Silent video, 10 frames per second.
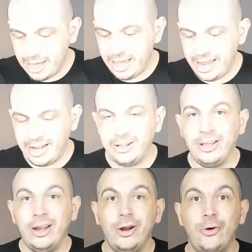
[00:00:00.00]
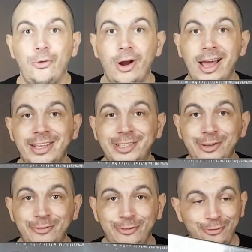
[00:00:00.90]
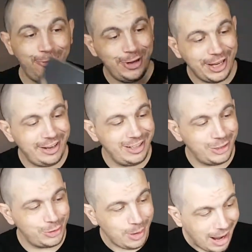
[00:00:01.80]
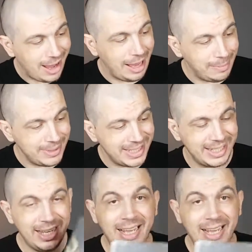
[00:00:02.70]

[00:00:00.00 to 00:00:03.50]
And Rise of freaking Tribes.